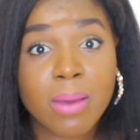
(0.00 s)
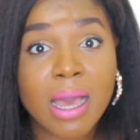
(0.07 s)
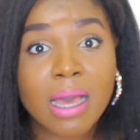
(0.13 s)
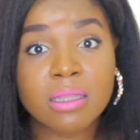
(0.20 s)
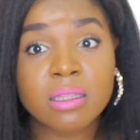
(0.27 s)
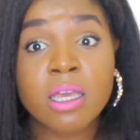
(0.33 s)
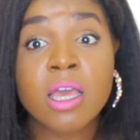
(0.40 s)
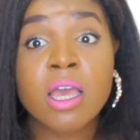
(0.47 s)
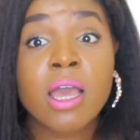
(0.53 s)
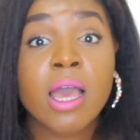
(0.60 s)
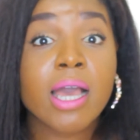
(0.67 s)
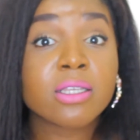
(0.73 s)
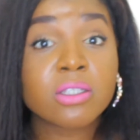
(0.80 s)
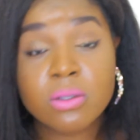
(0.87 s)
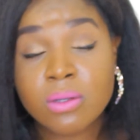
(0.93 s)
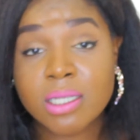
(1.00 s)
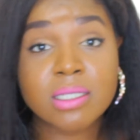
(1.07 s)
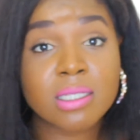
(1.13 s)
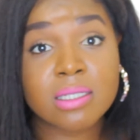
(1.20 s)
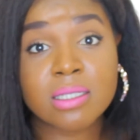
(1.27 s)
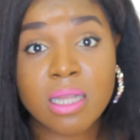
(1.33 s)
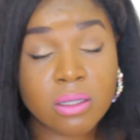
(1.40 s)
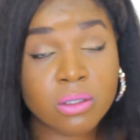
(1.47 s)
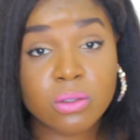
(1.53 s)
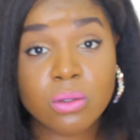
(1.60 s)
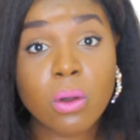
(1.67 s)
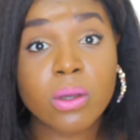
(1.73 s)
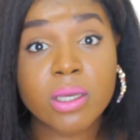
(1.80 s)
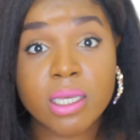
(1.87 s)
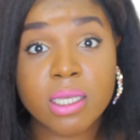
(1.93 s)
path. As soon as it starts
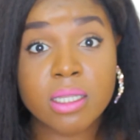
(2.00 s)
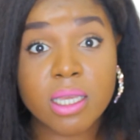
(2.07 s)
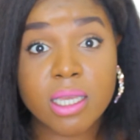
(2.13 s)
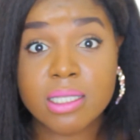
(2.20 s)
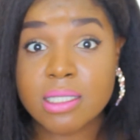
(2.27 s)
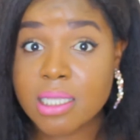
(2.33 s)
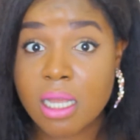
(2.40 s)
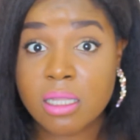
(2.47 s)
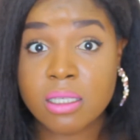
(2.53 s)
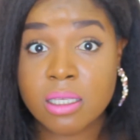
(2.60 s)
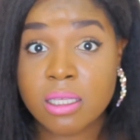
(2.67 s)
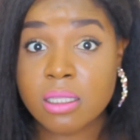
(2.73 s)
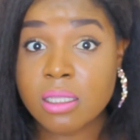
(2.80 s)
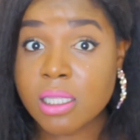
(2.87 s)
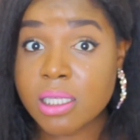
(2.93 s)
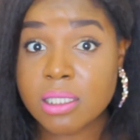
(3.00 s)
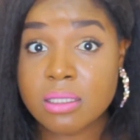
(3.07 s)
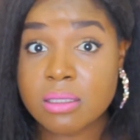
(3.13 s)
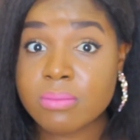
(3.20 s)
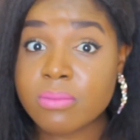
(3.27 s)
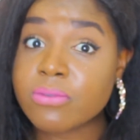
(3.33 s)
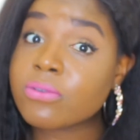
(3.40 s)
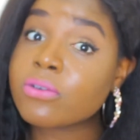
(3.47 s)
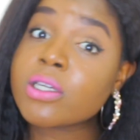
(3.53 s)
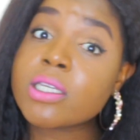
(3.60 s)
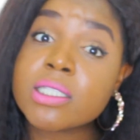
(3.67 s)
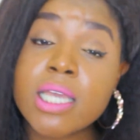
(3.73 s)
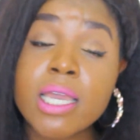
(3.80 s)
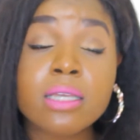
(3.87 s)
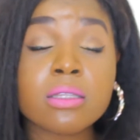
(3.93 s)
talking, it's telling you, listen, before
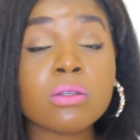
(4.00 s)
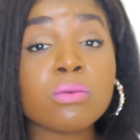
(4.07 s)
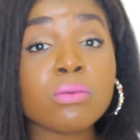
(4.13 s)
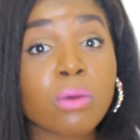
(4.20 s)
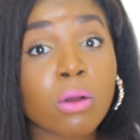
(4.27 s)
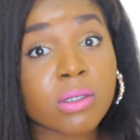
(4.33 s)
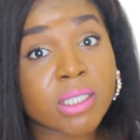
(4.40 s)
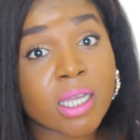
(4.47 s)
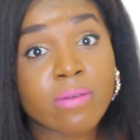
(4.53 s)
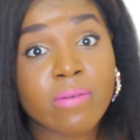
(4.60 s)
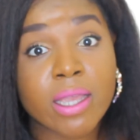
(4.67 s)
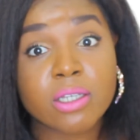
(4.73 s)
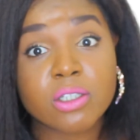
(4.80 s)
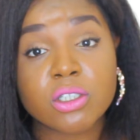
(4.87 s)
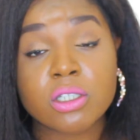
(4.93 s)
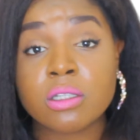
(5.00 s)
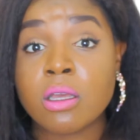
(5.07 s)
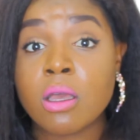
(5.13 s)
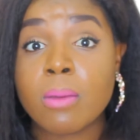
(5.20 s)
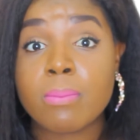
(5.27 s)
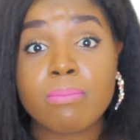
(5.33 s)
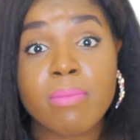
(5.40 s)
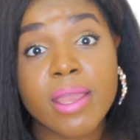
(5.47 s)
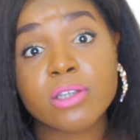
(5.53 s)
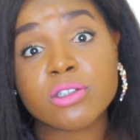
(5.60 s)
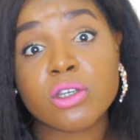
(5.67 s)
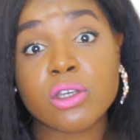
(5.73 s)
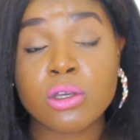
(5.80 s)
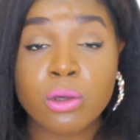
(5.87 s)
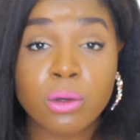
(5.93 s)
you take the wrong direction, make
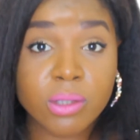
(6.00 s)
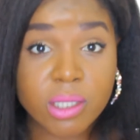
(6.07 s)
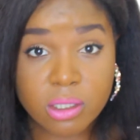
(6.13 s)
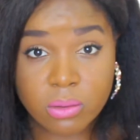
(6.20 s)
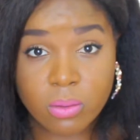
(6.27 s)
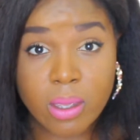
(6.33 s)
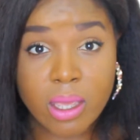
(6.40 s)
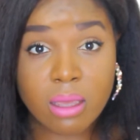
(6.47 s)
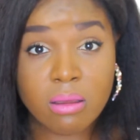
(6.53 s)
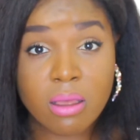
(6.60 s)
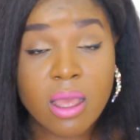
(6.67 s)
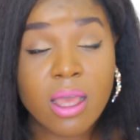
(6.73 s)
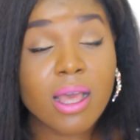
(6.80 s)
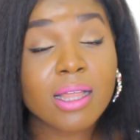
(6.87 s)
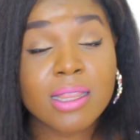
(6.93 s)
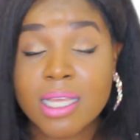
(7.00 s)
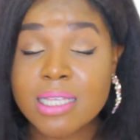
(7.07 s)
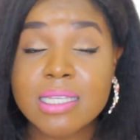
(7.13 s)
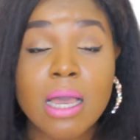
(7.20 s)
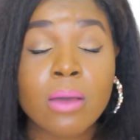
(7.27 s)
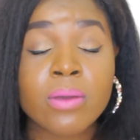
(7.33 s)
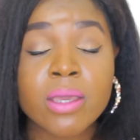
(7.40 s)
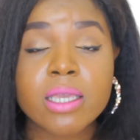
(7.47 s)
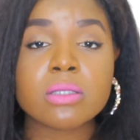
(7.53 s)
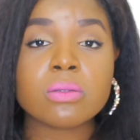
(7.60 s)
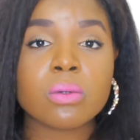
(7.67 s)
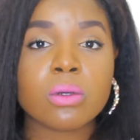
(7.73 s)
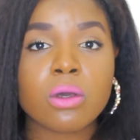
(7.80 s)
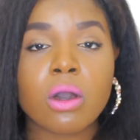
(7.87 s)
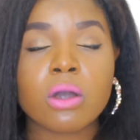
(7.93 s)
sure you go this way. And that's how it
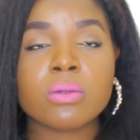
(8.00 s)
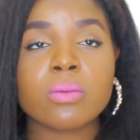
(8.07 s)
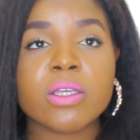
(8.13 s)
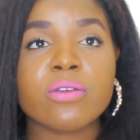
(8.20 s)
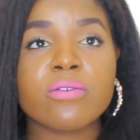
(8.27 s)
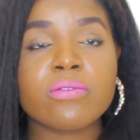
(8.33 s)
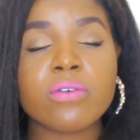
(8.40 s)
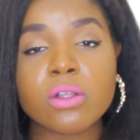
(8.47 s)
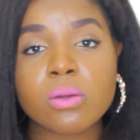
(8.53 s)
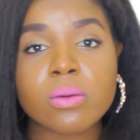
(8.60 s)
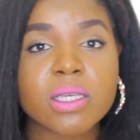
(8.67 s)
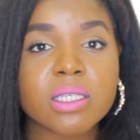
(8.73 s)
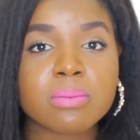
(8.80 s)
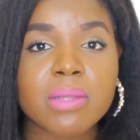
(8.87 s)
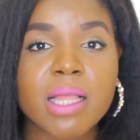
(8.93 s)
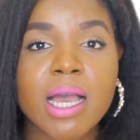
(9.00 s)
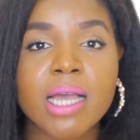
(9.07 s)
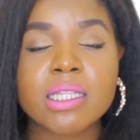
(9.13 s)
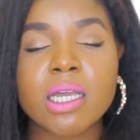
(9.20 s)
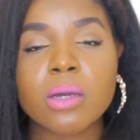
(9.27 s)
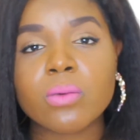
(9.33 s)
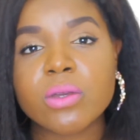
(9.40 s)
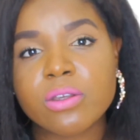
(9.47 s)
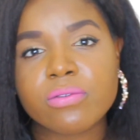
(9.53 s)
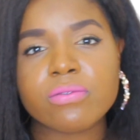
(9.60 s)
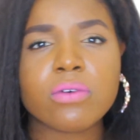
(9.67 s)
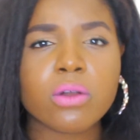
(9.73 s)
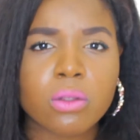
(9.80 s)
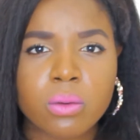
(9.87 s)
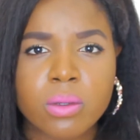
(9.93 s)
is with God when you follow his plan and when you
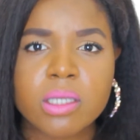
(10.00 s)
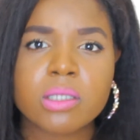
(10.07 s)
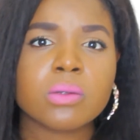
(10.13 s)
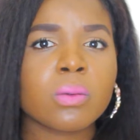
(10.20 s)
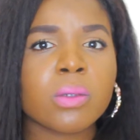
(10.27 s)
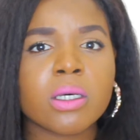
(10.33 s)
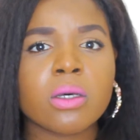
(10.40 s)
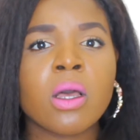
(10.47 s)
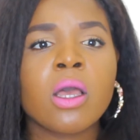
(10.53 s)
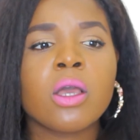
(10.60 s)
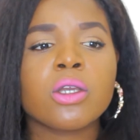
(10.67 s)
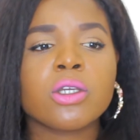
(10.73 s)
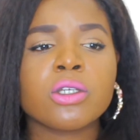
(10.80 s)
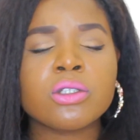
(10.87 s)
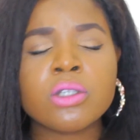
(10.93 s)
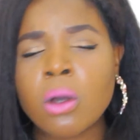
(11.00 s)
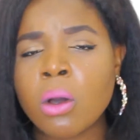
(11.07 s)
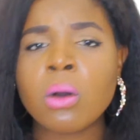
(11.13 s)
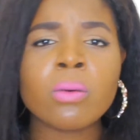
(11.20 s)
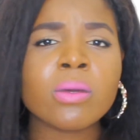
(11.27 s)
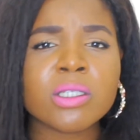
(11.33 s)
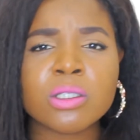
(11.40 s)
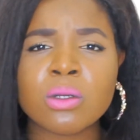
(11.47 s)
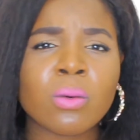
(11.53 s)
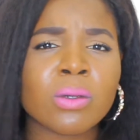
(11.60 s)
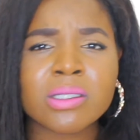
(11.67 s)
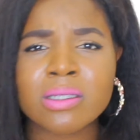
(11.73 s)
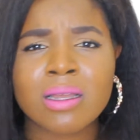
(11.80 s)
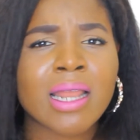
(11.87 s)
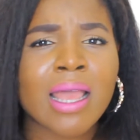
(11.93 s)
follow his will. You don't always know
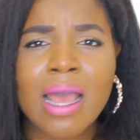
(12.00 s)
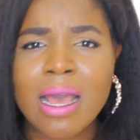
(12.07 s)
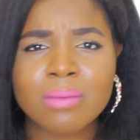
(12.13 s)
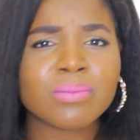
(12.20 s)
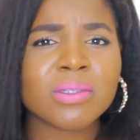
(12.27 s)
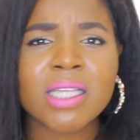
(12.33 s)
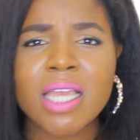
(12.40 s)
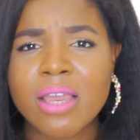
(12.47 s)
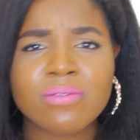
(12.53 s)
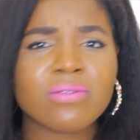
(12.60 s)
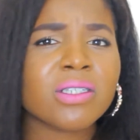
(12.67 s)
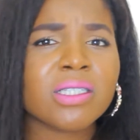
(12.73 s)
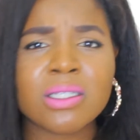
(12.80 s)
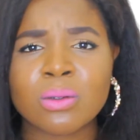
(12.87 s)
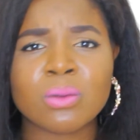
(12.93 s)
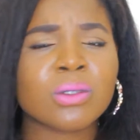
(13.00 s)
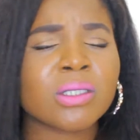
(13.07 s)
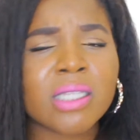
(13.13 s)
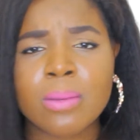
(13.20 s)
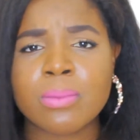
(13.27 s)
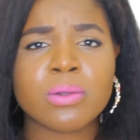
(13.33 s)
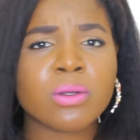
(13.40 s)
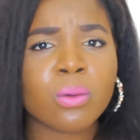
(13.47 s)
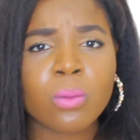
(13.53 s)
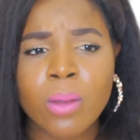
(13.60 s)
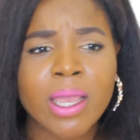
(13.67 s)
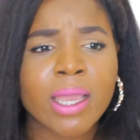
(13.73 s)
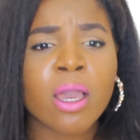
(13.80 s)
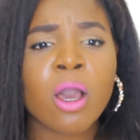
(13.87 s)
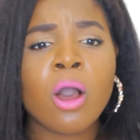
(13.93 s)
what's going to happen every single step of the
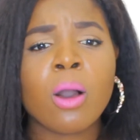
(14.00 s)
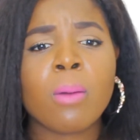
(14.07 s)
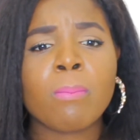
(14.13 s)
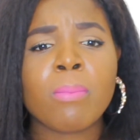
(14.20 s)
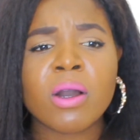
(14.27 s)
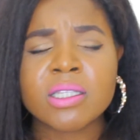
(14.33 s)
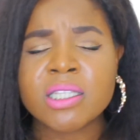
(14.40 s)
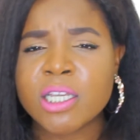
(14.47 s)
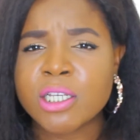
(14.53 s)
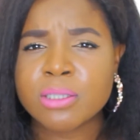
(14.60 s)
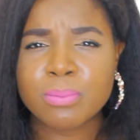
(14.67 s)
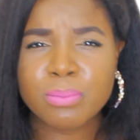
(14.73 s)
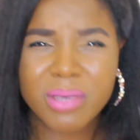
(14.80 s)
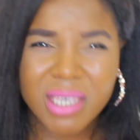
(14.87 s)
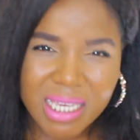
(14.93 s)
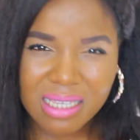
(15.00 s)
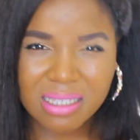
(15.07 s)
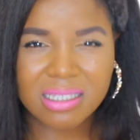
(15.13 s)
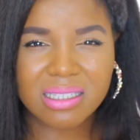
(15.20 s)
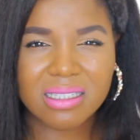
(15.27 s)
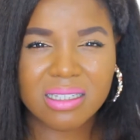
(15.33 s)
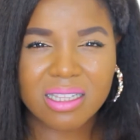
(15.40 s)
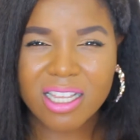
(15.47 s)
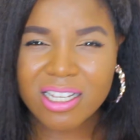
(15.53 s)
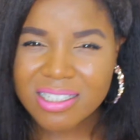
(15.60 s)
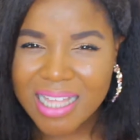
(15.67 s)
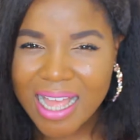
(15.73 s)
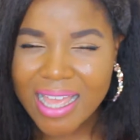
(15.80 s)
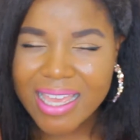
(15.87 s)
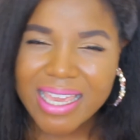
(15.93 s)
way, but there's peace.
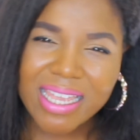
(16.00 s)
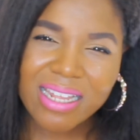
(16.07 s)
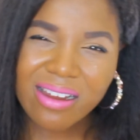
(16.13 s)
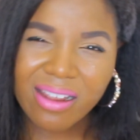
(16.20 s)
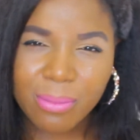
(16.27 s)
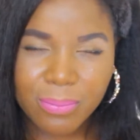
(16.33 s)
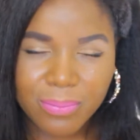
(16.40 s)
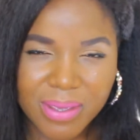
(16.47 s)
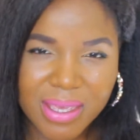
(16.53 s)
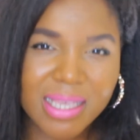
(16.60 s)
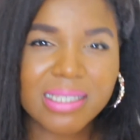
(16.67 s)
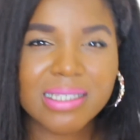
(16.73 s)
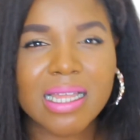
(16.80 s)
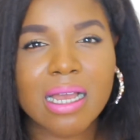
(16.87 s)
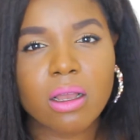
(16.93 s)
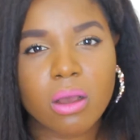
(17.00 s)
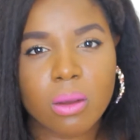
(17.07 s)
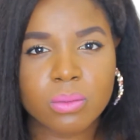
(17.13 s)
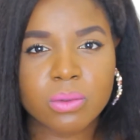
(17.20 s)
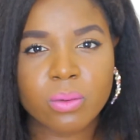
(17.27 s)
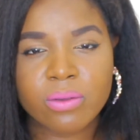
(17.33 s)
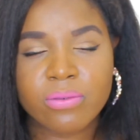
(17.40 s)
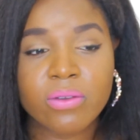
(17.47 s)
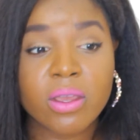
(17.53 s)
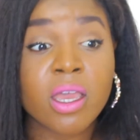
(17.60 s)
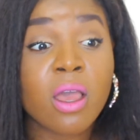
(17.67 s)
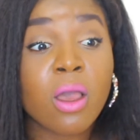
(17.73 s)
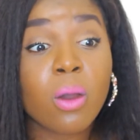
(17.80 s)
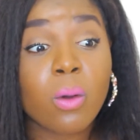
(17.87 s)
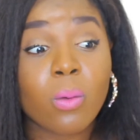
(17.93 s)
There's that inner peace that comes with
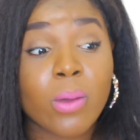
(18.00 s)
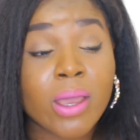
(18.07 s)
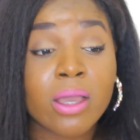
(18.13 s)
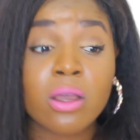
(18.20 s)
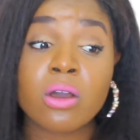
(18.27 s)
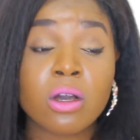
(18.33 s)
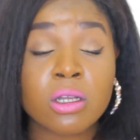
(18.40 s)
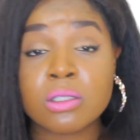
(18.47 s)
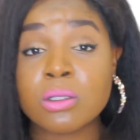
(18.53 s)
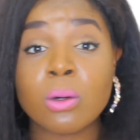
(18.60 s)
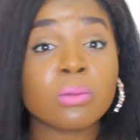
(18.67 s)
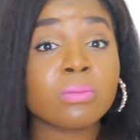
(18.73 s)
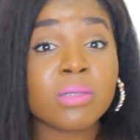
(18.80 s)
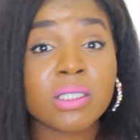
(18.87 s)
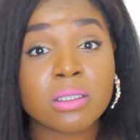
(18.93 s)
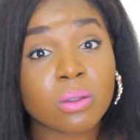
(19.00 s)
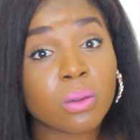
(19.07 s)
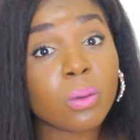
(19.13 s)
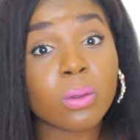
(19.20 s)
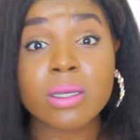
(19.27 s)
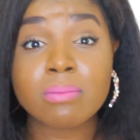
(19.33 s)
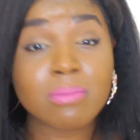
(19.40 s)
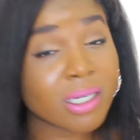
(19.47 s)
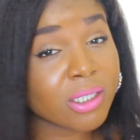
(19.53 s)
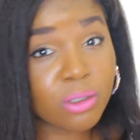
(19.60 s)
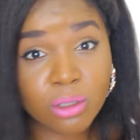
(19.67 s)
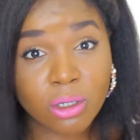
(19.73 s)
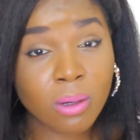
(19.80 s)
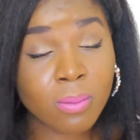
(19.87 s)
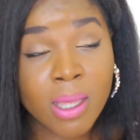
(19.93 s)
it. When God told me to quit my
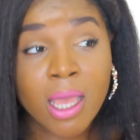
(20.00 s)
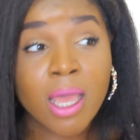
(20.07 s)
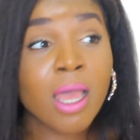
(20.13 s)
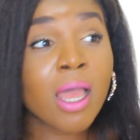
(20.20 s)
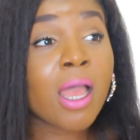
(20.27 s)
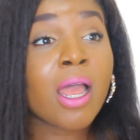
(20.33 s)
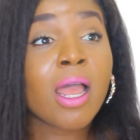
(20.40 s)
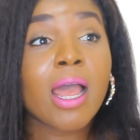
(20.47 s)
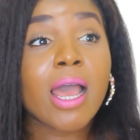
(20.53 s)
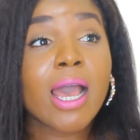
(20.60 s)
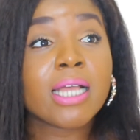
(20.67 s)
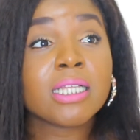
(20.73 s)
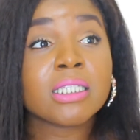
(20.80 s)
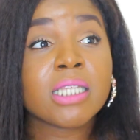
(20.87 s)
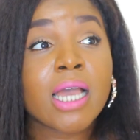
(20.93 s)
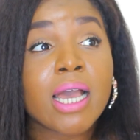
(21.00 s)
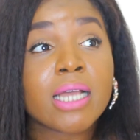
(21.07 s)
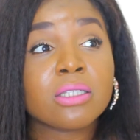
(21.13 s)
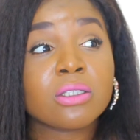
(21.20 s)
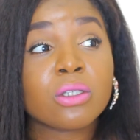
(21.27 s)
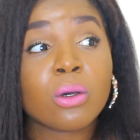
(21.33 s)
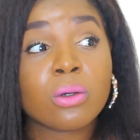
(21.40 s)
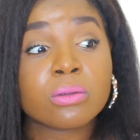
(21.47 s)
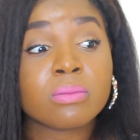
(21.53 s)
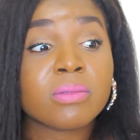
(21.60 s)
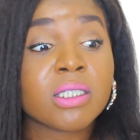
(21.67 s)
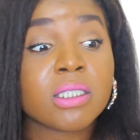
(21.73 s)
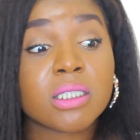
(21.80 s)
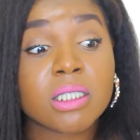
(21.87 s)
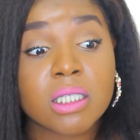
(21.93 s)
job and told
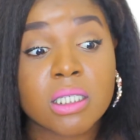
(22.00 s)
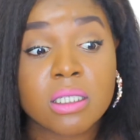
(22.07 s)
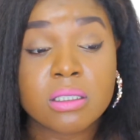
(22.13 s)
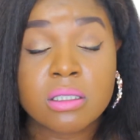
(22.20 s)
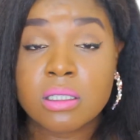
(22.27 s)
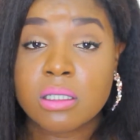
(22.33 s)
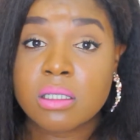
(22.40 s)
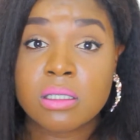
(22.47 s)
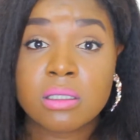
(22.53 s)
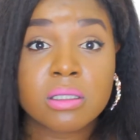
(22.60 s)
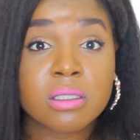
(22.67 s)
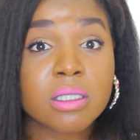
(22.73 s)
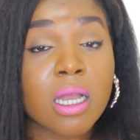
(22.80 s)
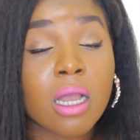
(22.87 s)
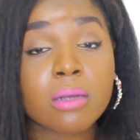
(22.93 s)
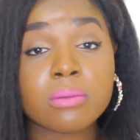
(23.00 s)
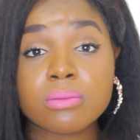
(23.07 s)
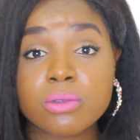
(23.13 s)
me to start